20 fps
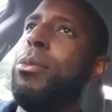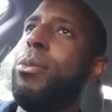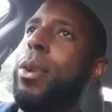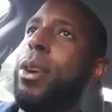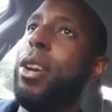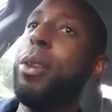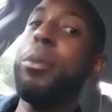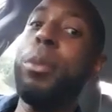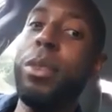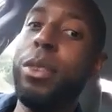
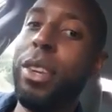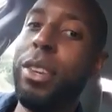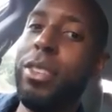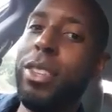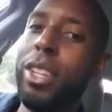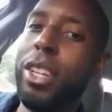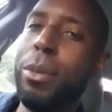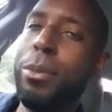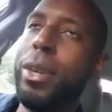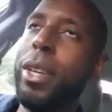American movies I've
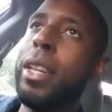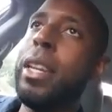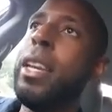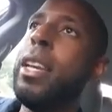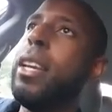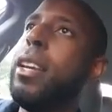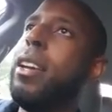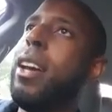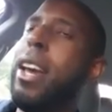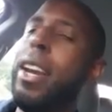seen him in.
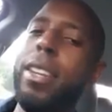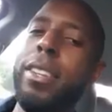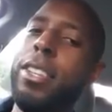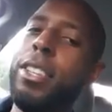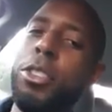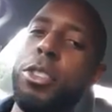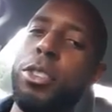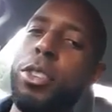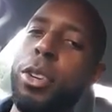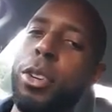I didn't
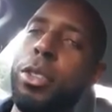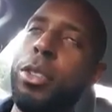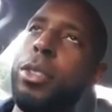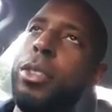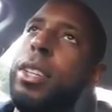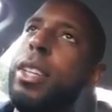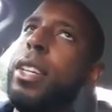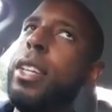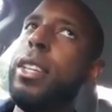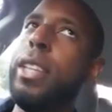see The
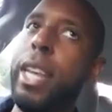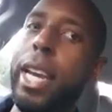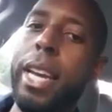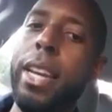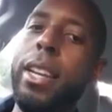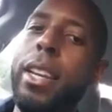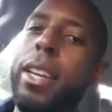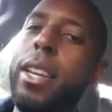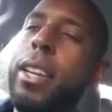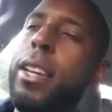Circle
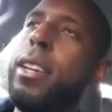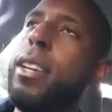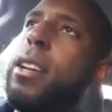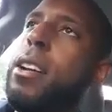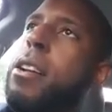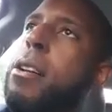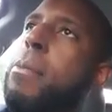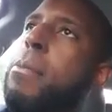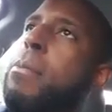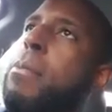yet,
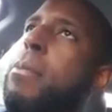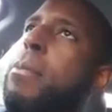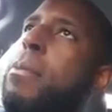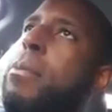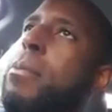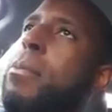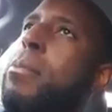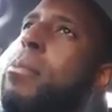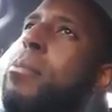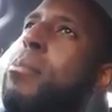
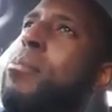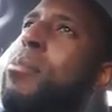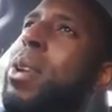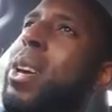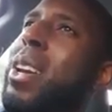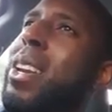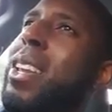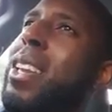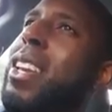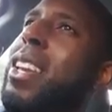
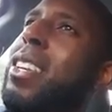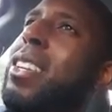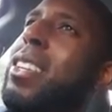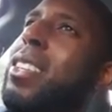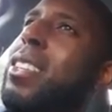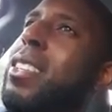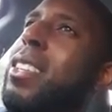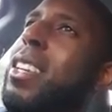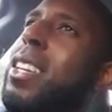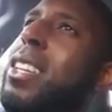but he
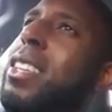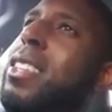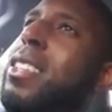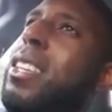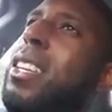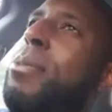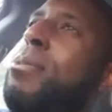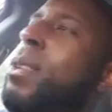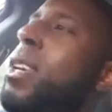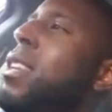
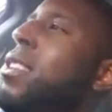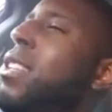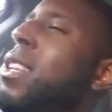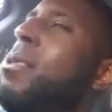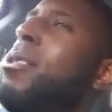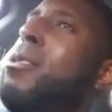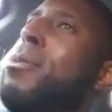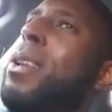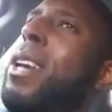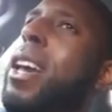
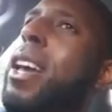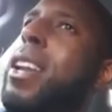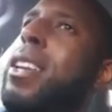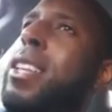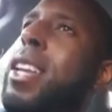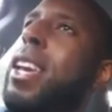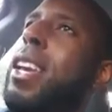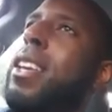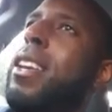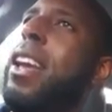seems to be kind of
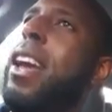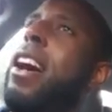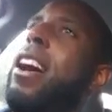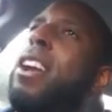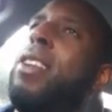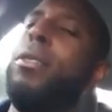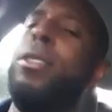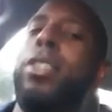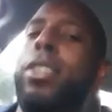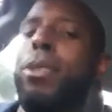taken
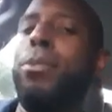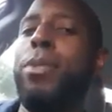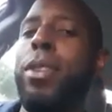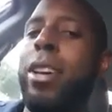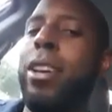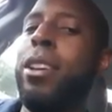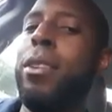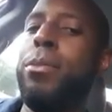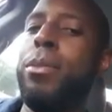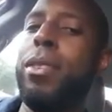out of it
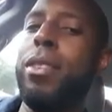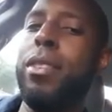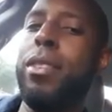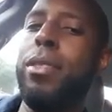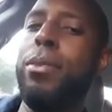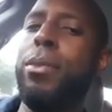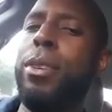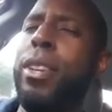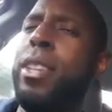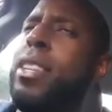sometimes
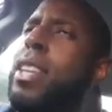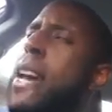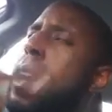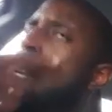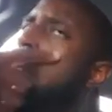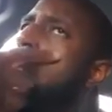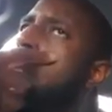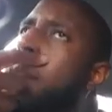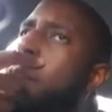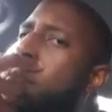when he's
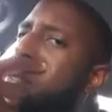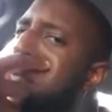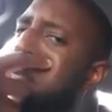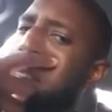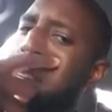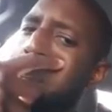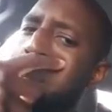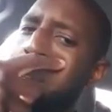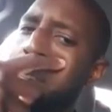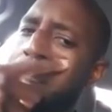acting with
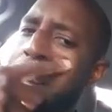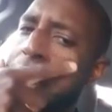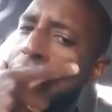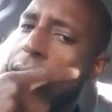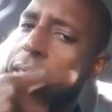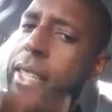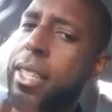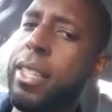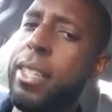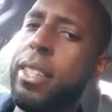an
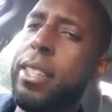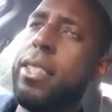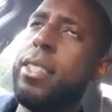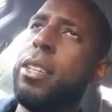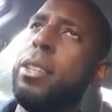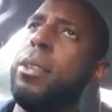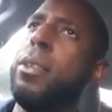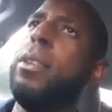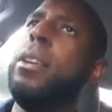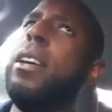accent.
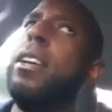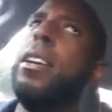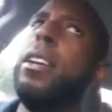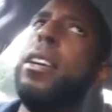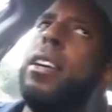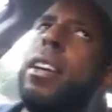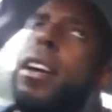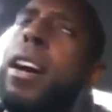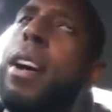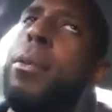So
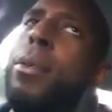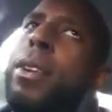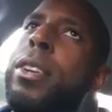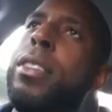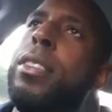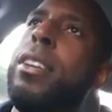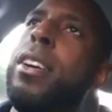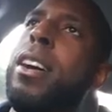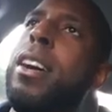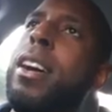
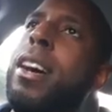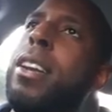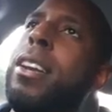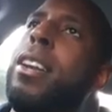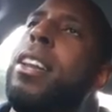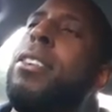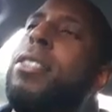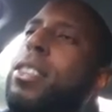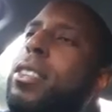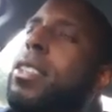I'd
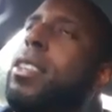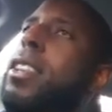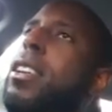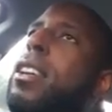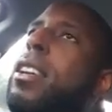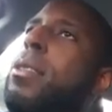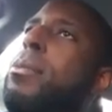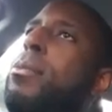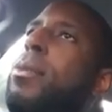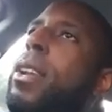love to see
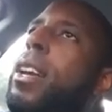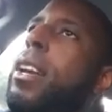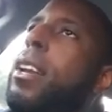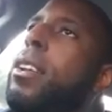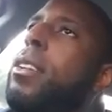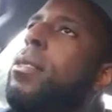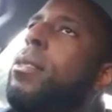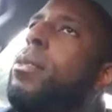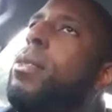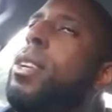him,
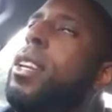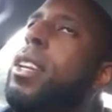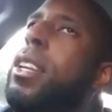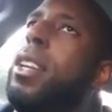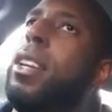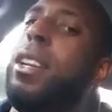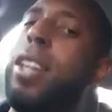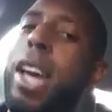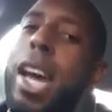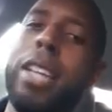like when he
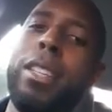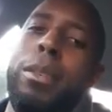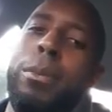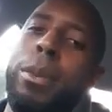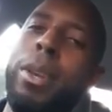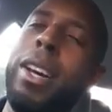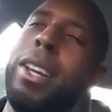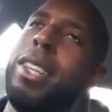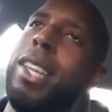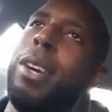did Attack the
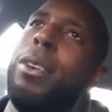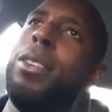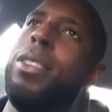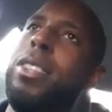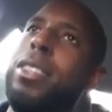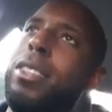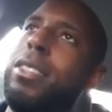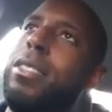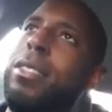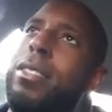Block. That was
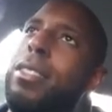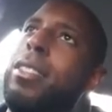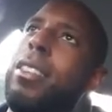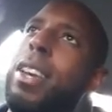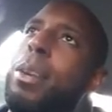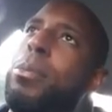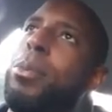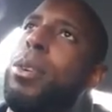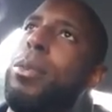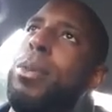his,
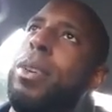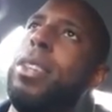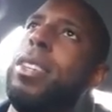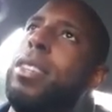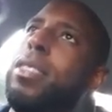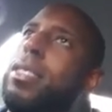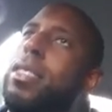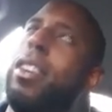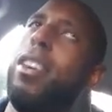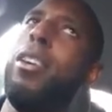like, pretty much
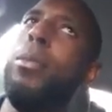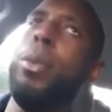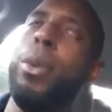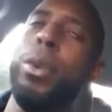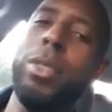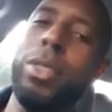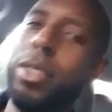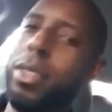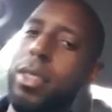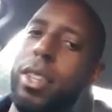his
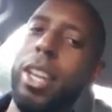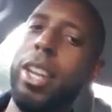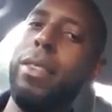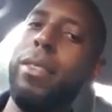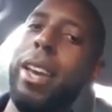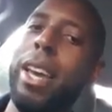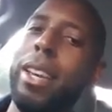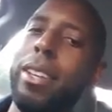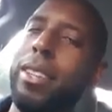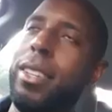almost his
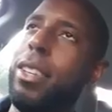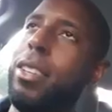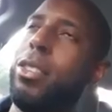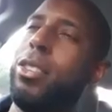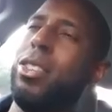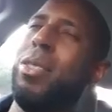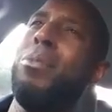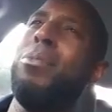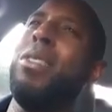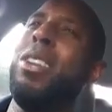native accent, or
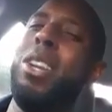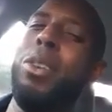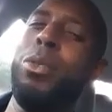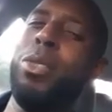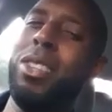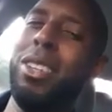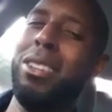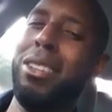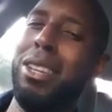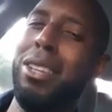something that he
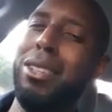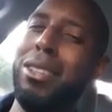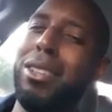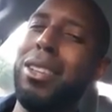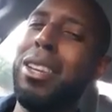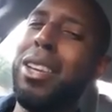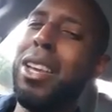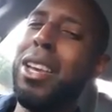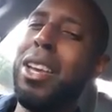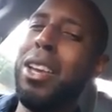was at
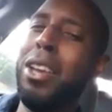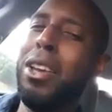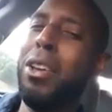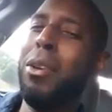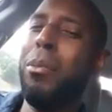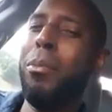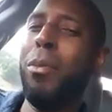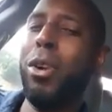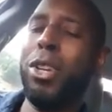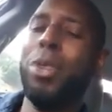least
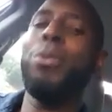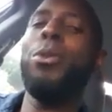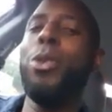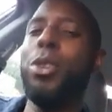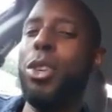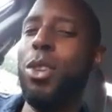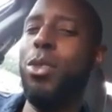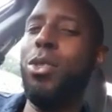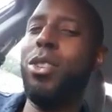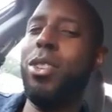much more
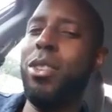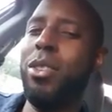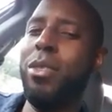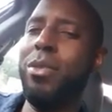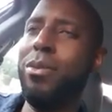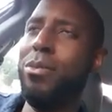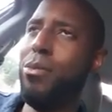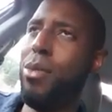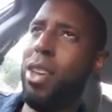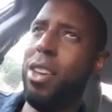used
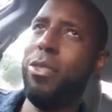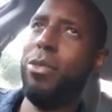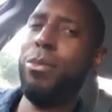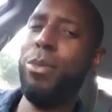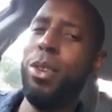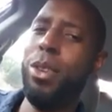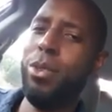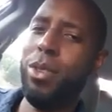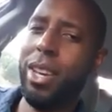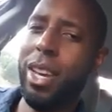to being
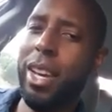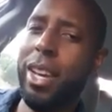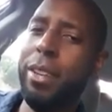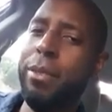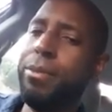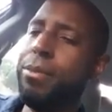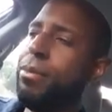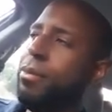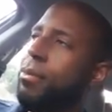from the UK.